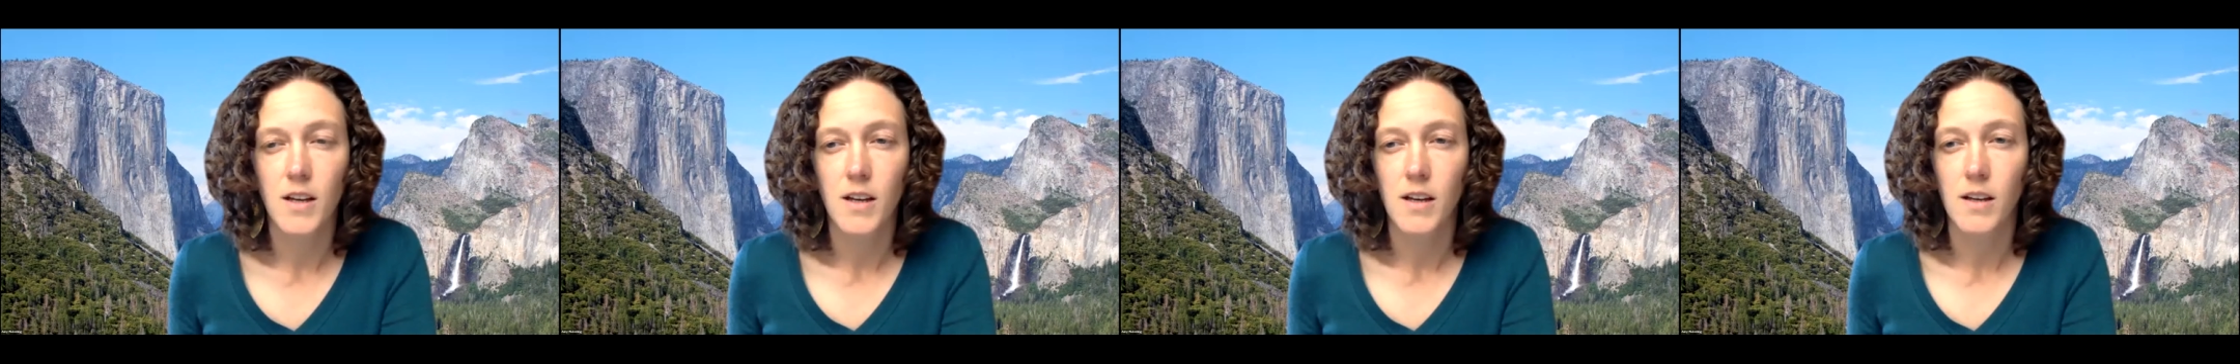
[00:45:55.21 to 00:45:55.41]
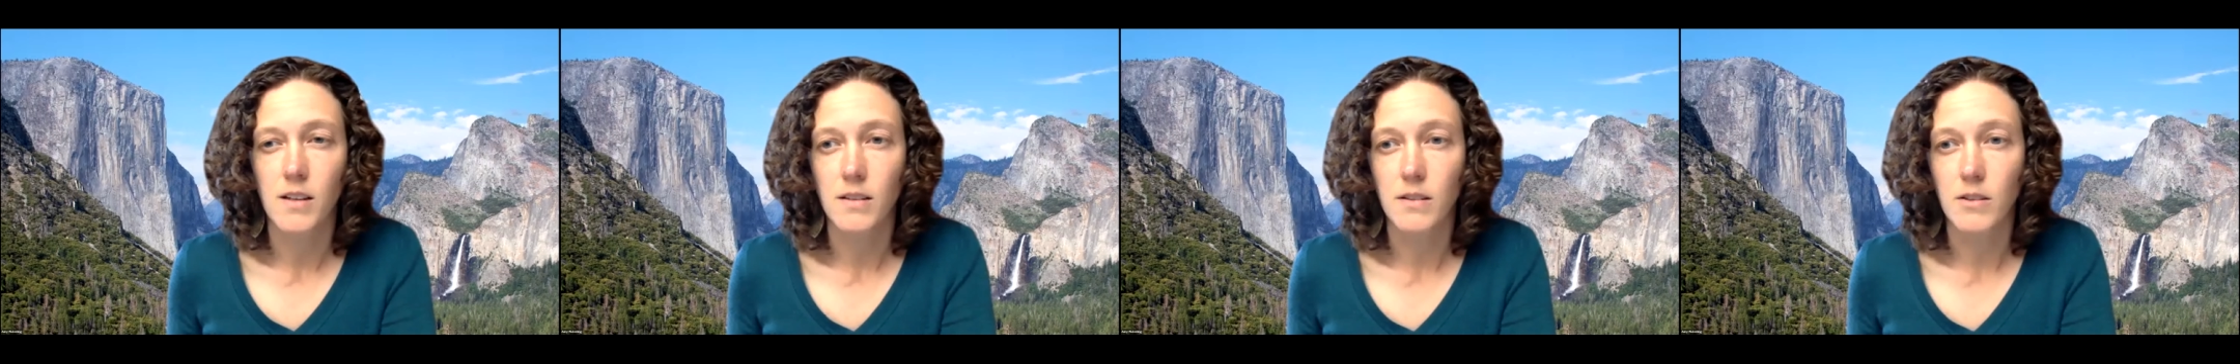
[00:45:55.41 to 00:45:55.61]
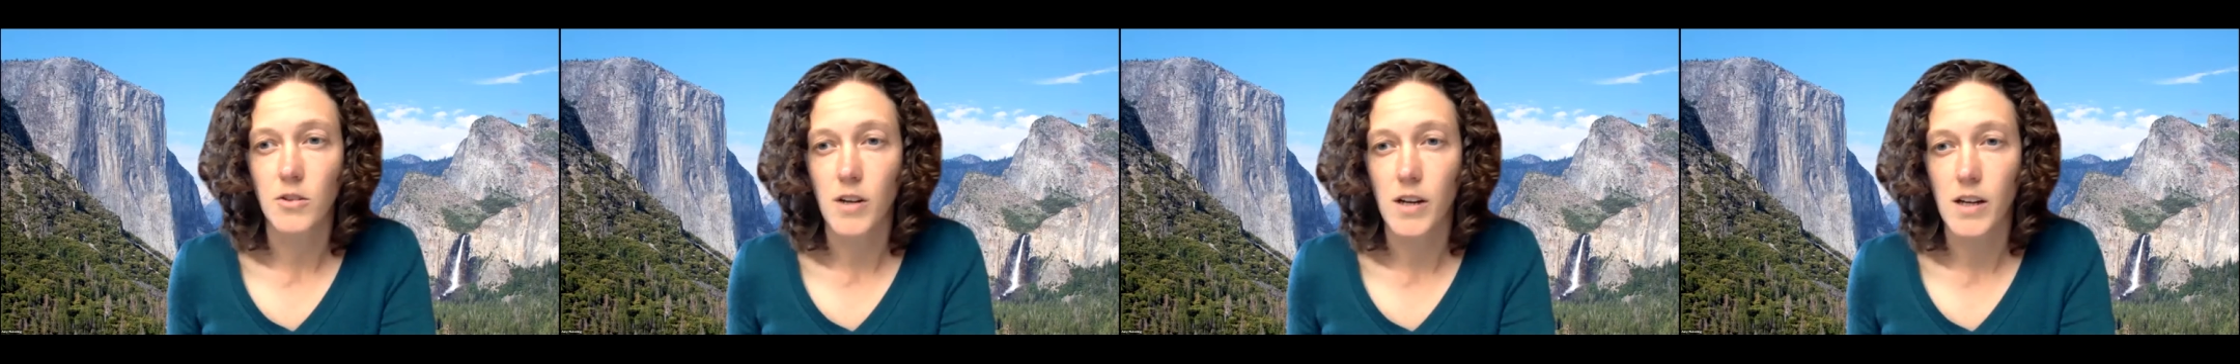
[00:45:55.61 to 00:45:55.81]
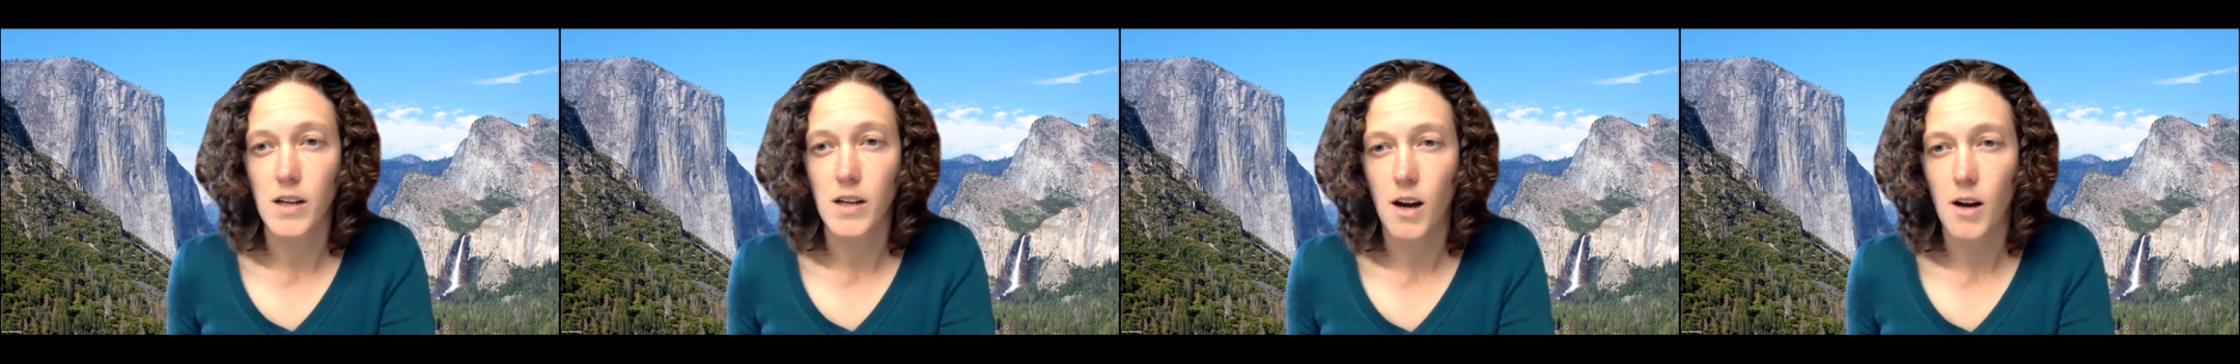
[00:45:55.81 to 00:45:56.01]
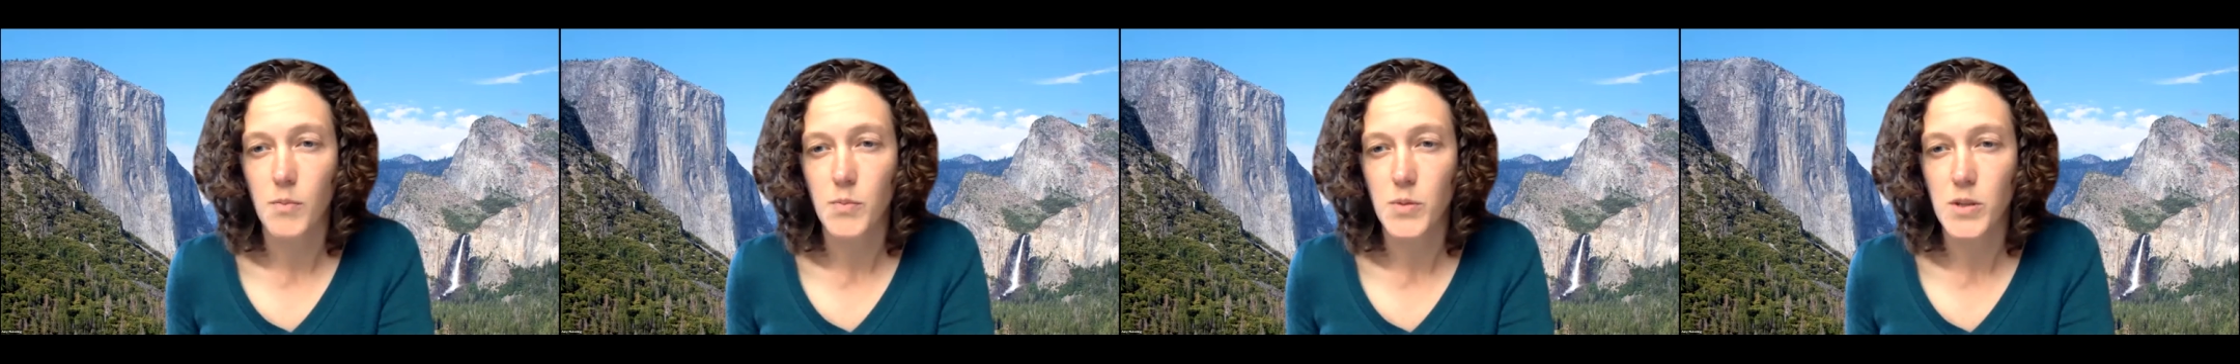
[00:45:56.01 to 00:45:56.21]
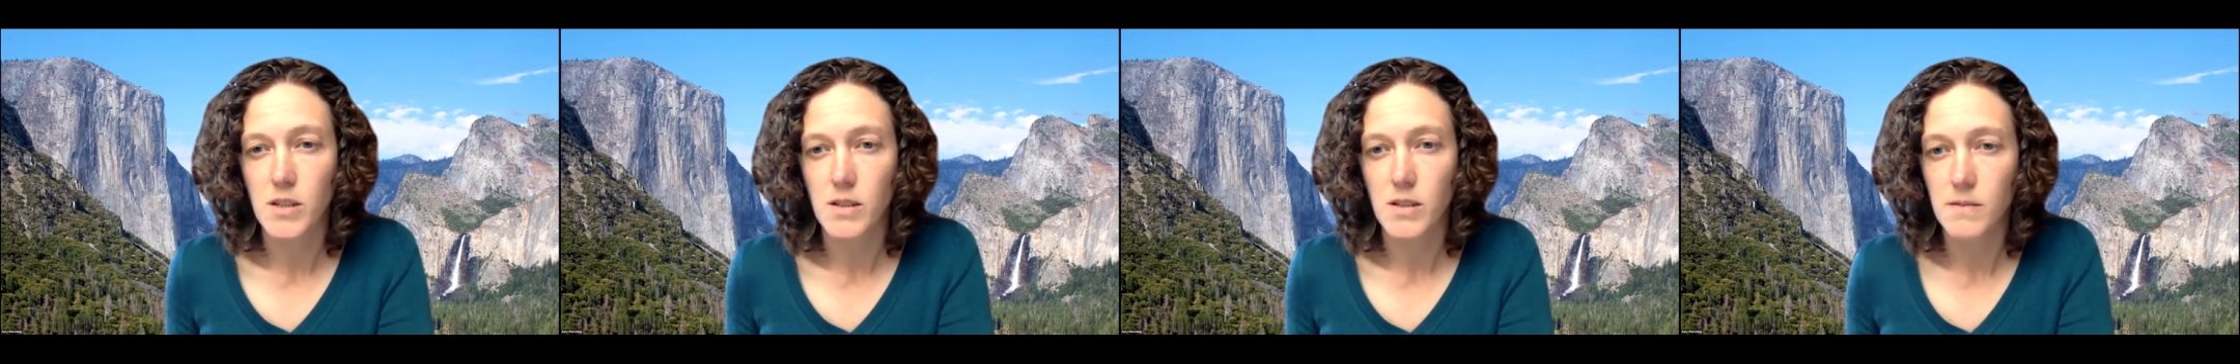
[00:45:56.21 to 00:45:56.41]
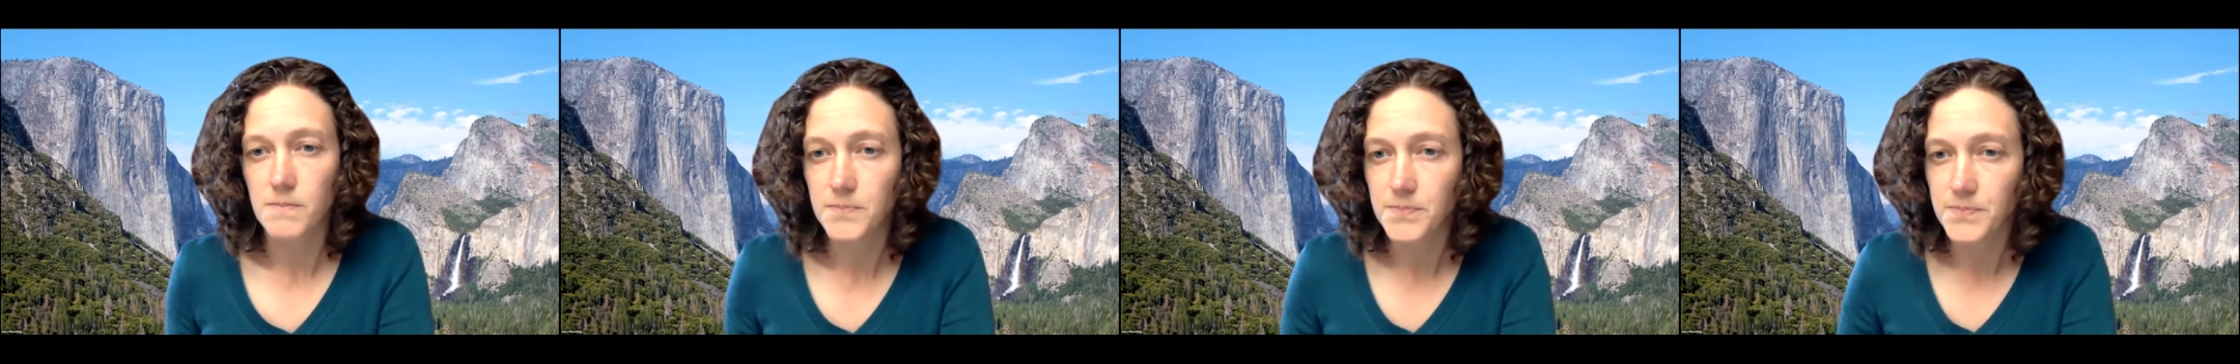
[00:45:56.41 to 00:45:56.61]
and a great option